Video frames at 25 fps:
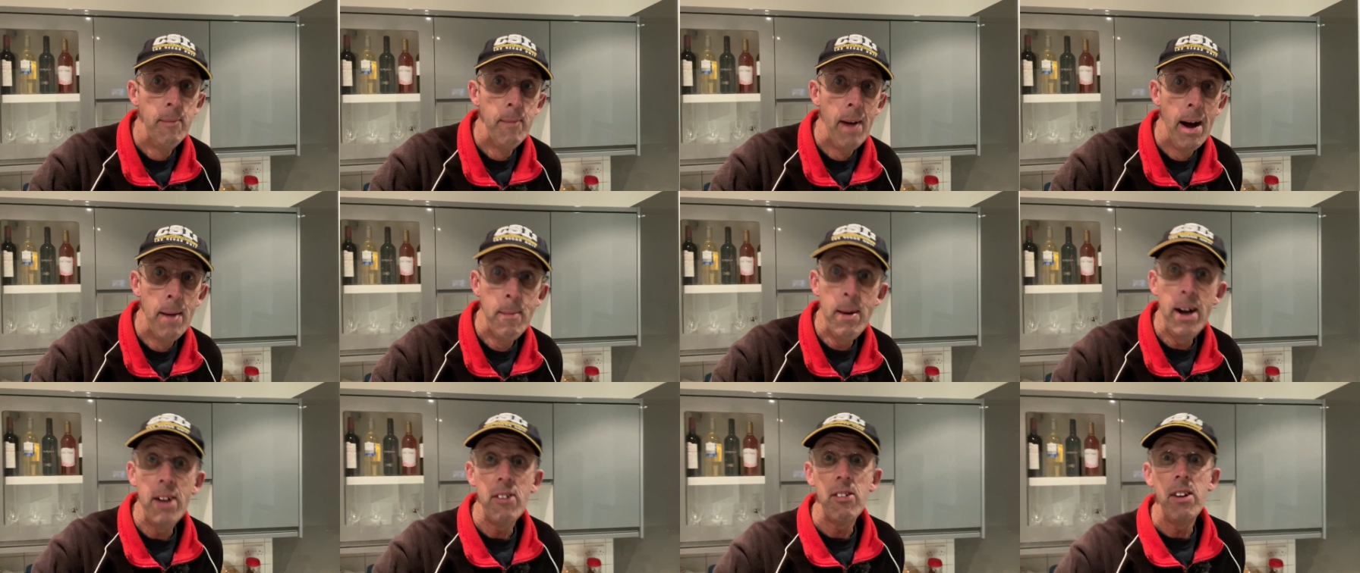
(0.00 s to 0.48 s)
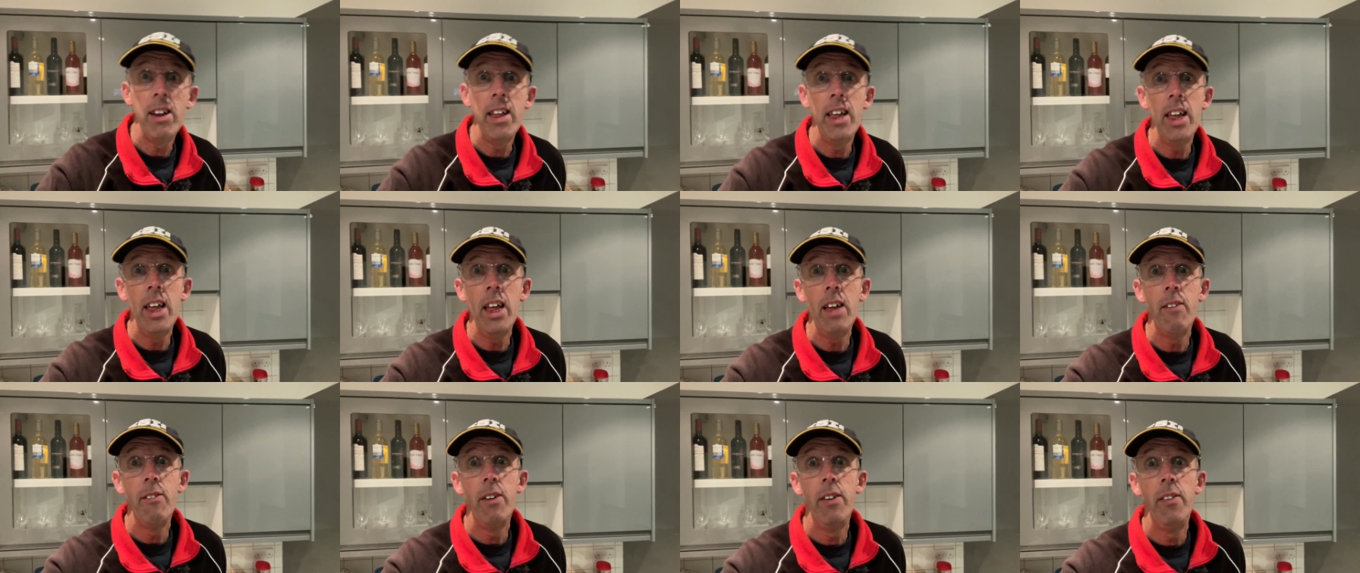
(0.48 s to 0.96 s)
I'm actually
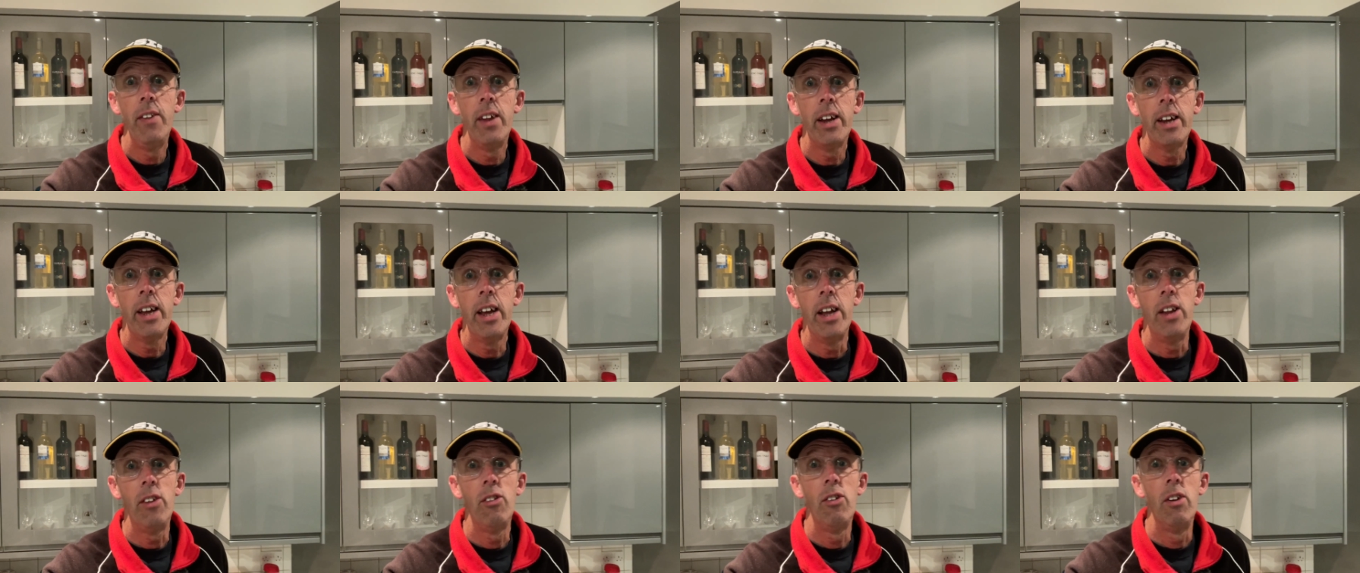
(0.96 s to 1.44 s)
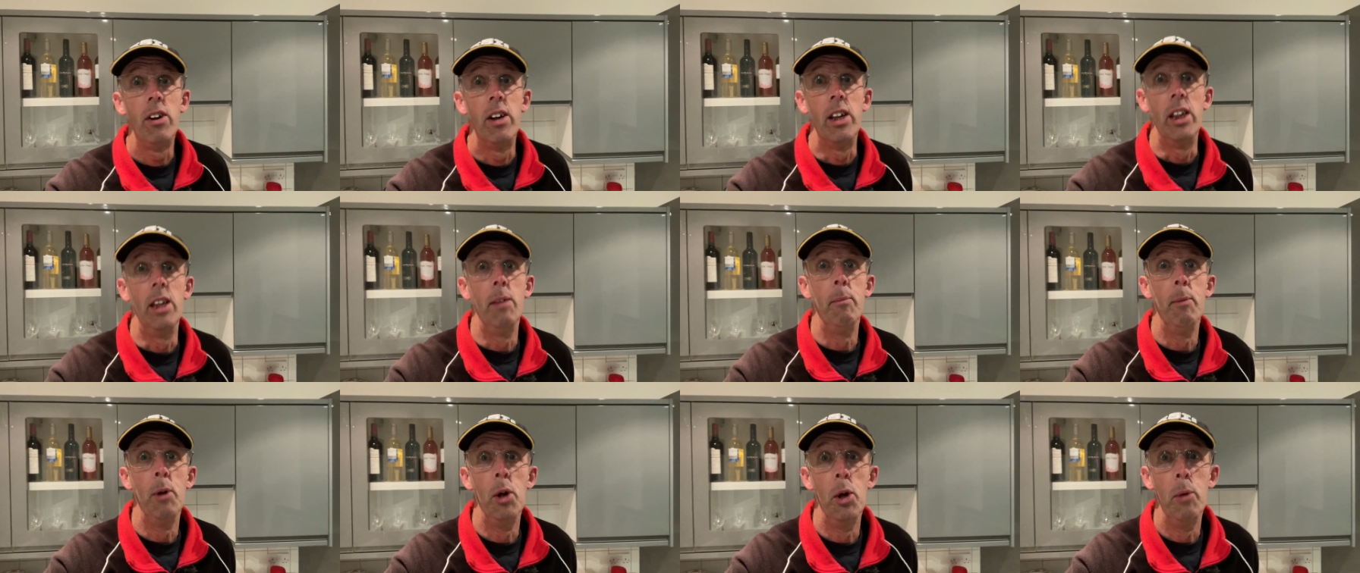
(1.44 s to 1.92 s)
here in the kitchen at
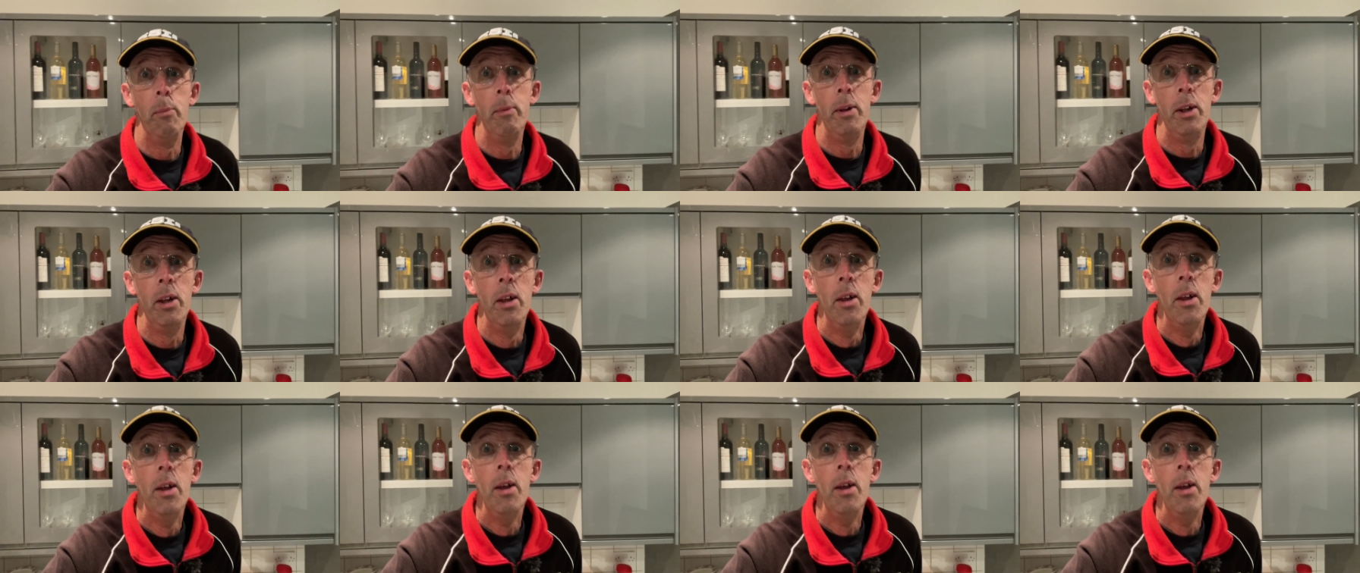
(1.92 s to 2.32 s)
the moment,